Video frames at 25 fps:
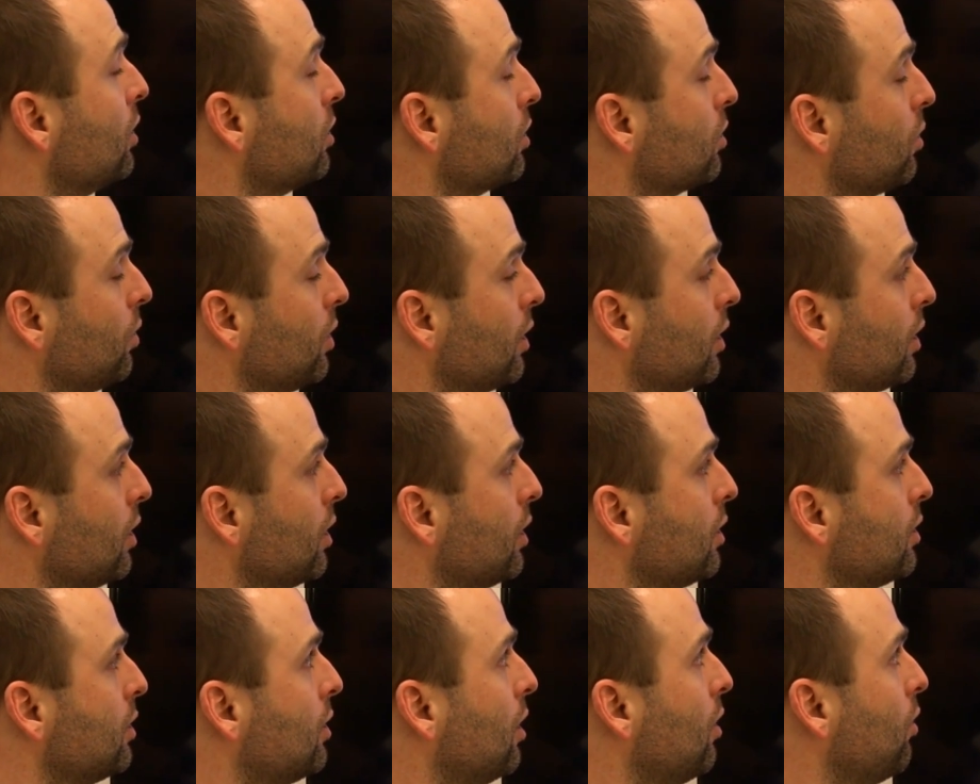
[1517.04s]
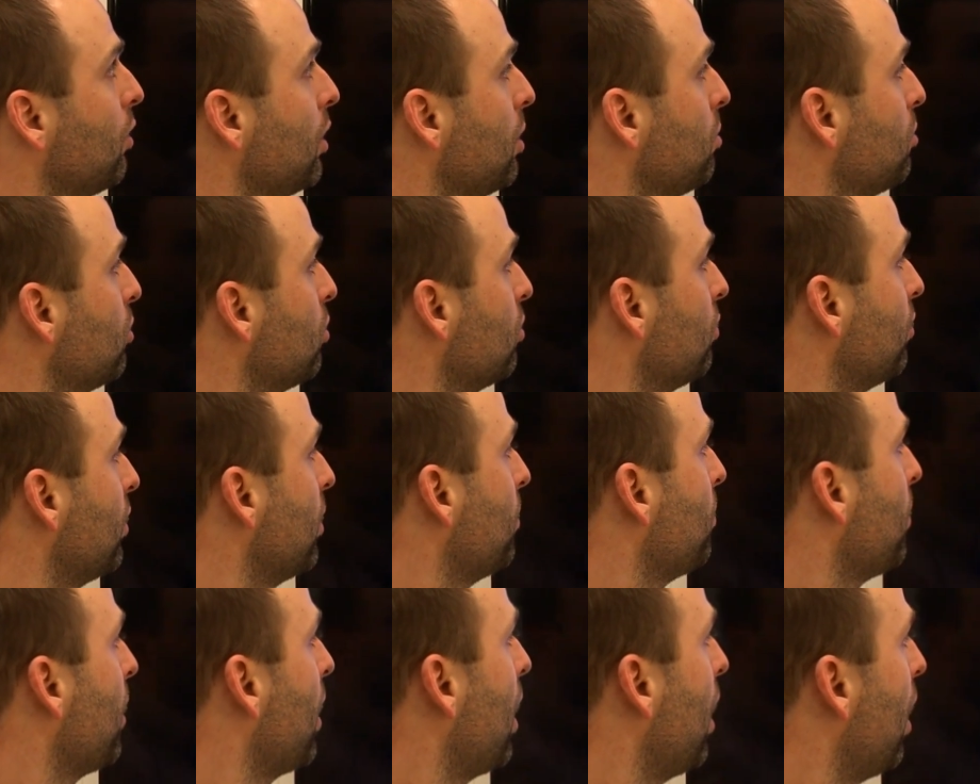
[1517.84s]
so it is removed.
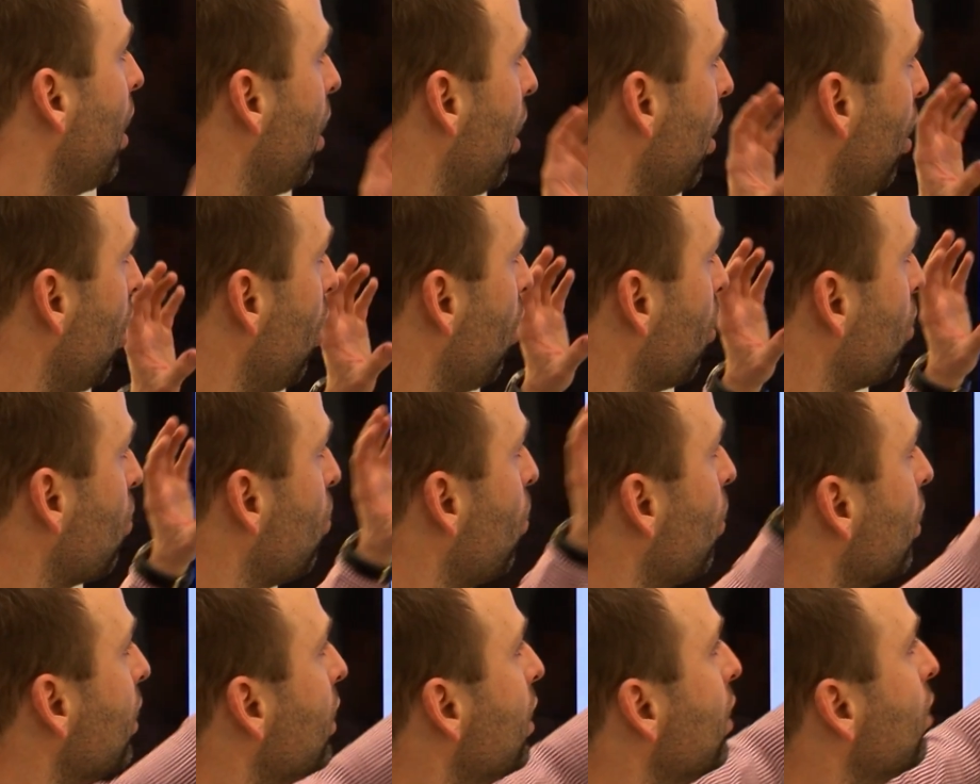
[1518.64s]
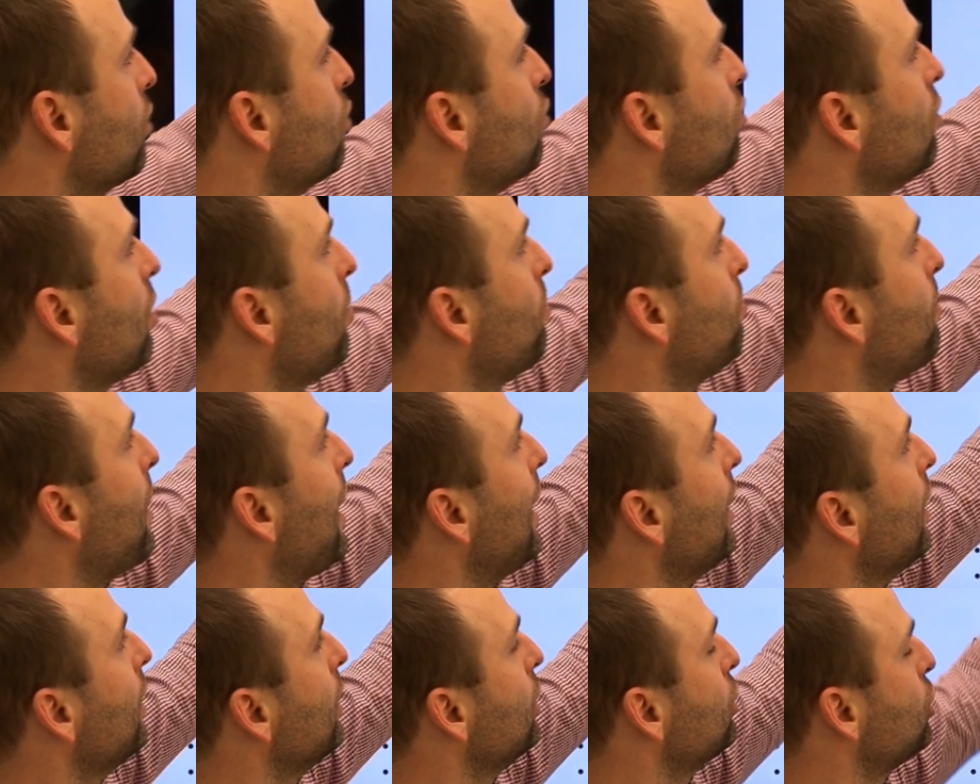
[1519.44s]
According to the
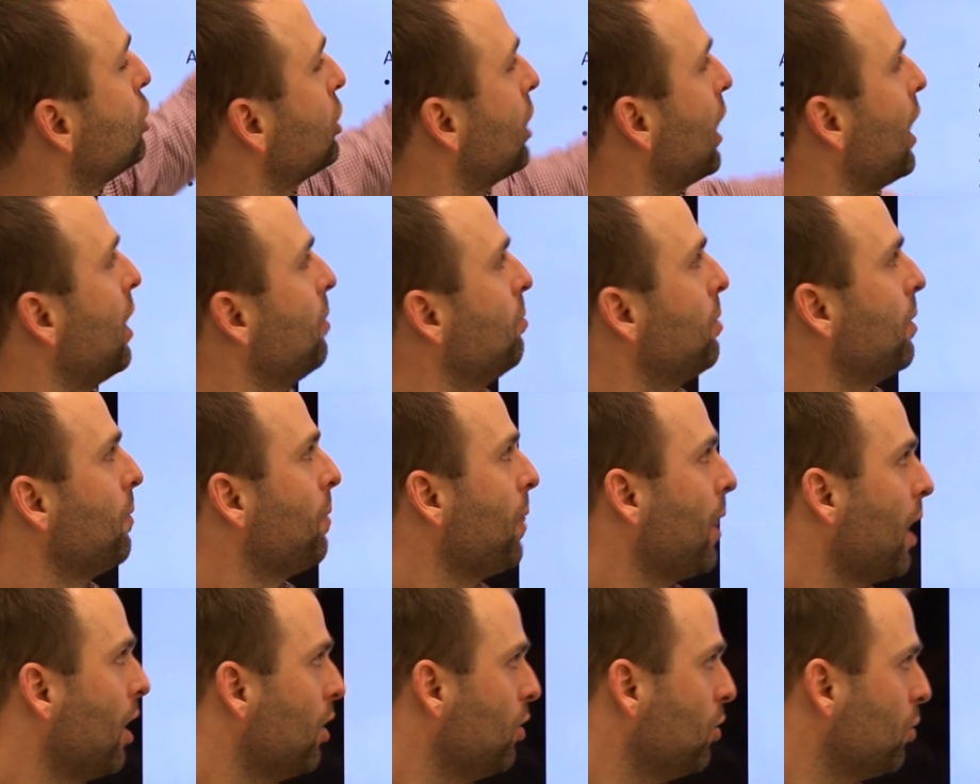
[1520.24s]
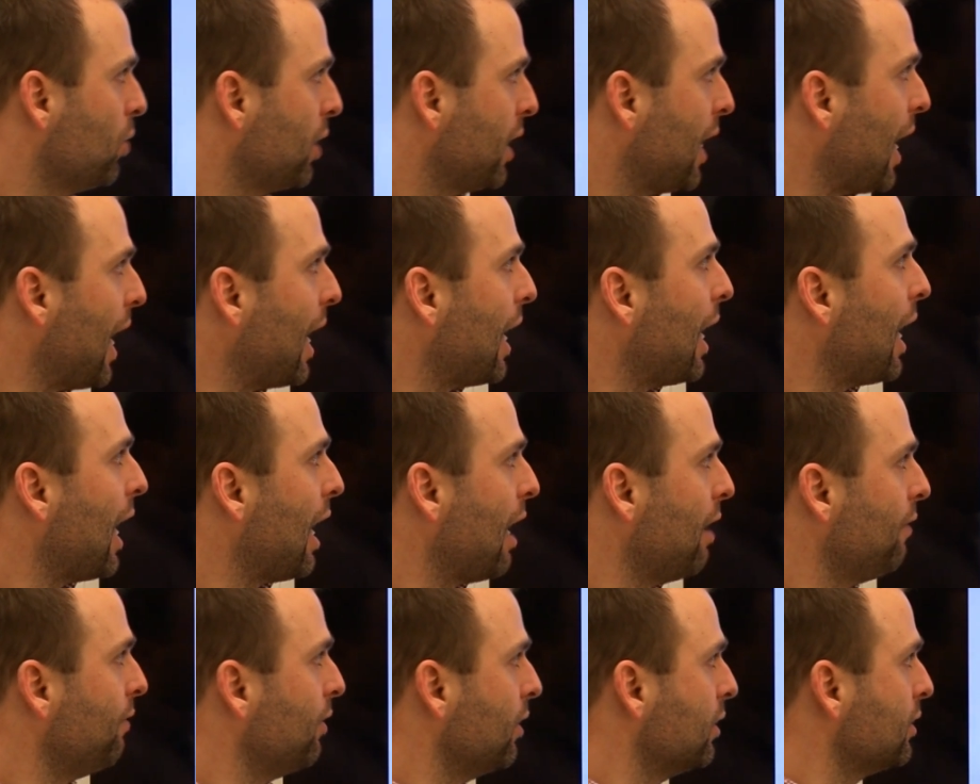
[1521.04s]
belly shape, you can
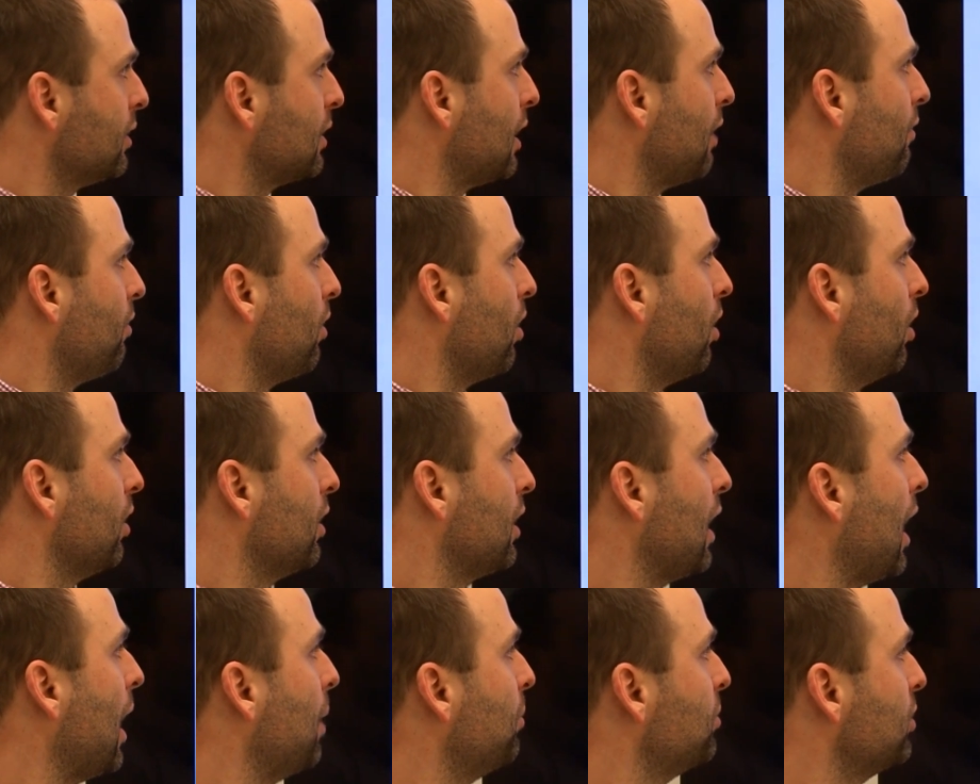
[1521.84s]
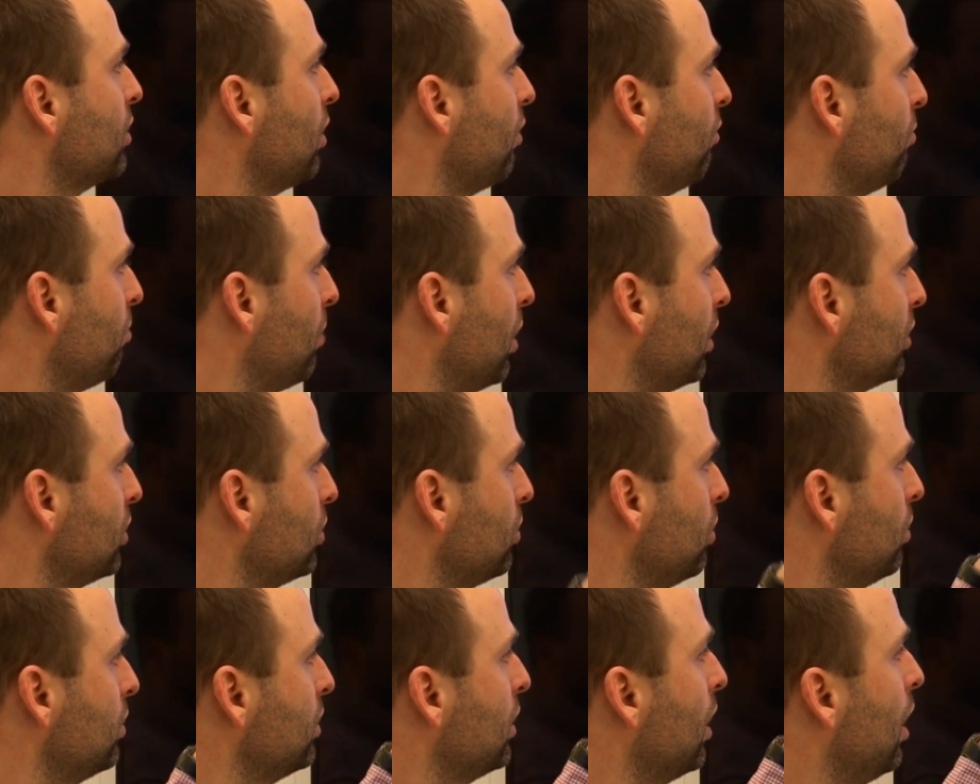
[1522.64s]
have several types of
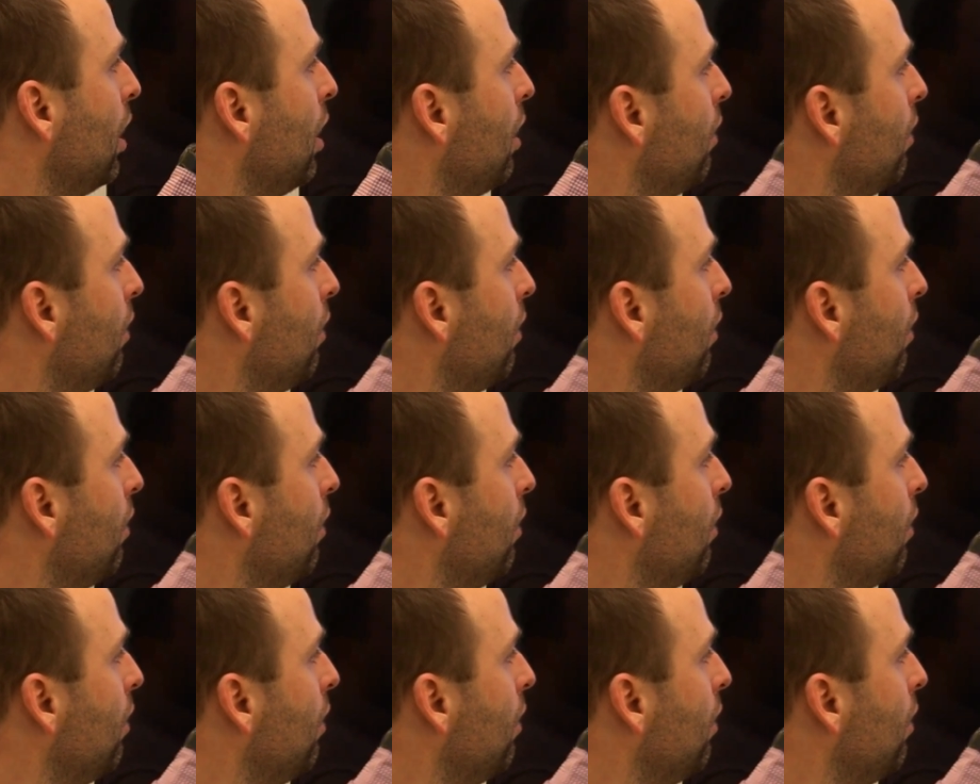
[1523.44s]
muscles.